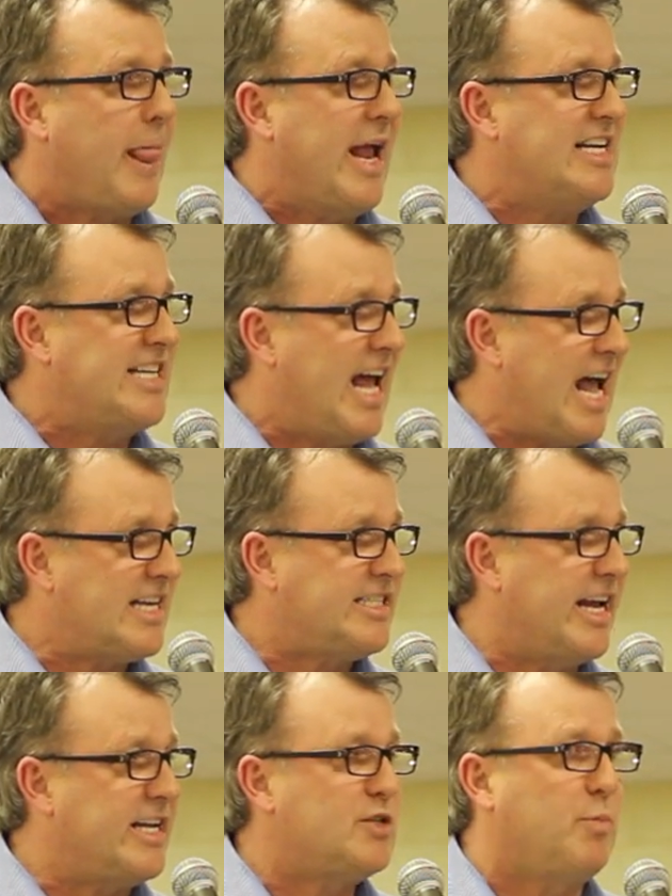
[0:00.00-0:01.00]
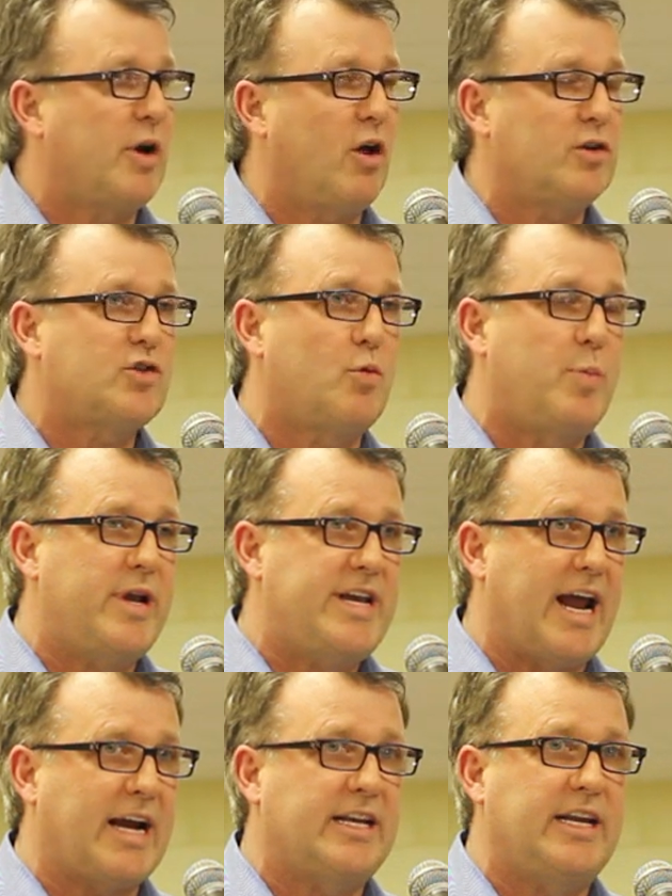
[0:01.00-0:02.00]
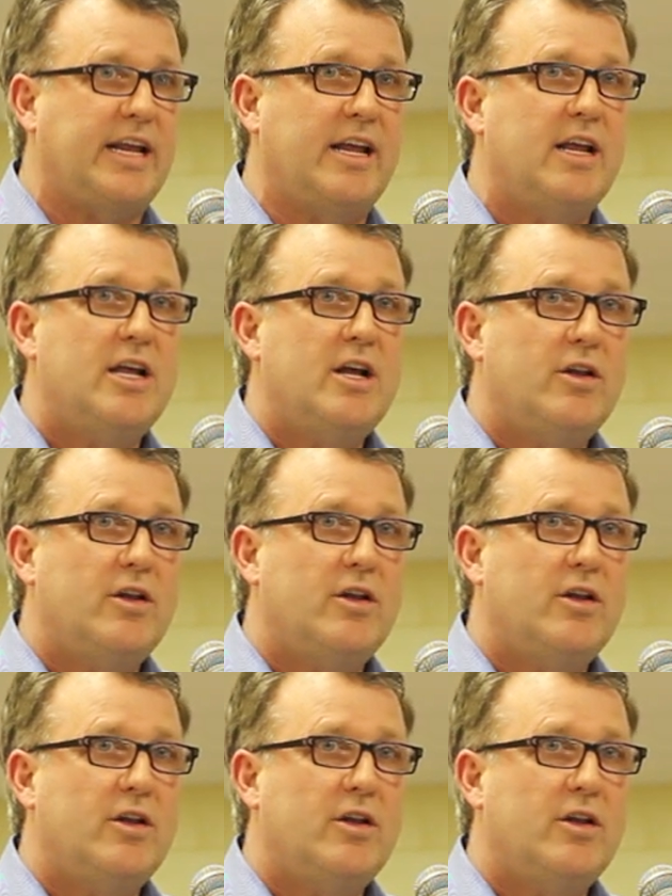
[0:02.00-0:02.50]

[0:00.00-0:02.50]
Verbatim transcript: as assets, but also protecting